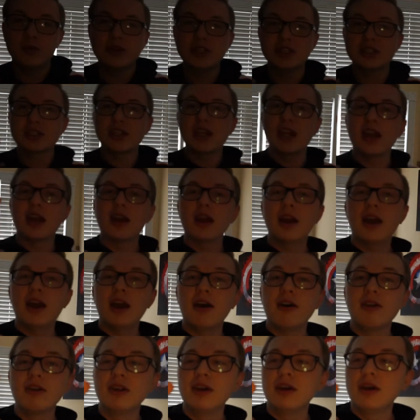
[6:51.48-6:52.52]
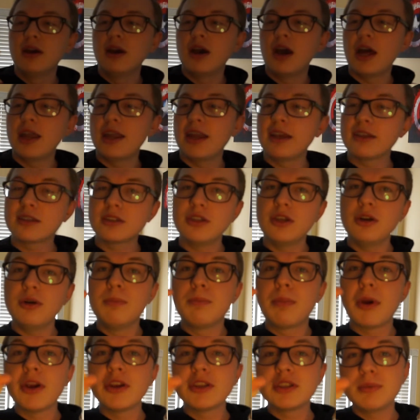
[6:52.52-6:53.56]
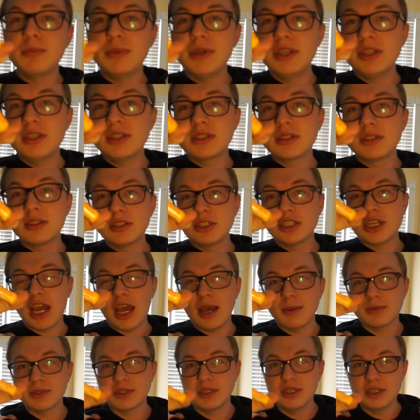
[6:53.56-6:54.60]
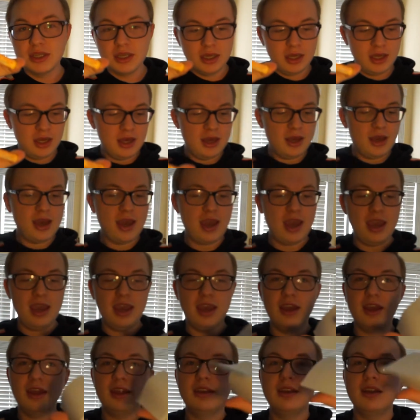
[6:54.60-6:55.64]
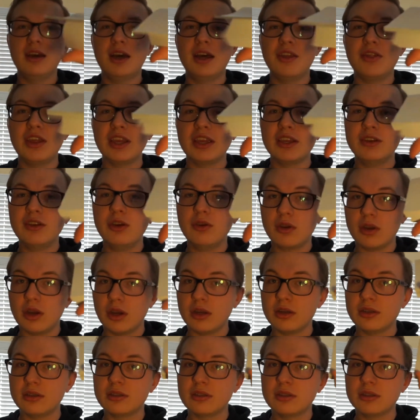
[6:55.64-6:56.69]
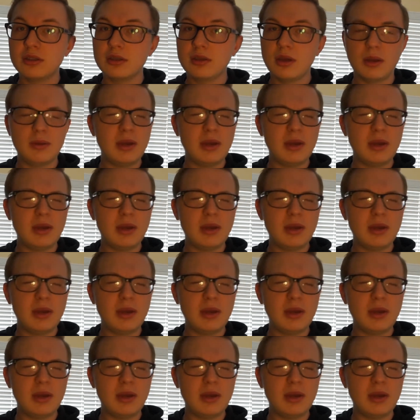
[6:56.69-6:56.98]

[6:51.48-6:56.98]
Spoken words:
we just carry around a nice little Burt's Bees chapstick and a thing of note cards.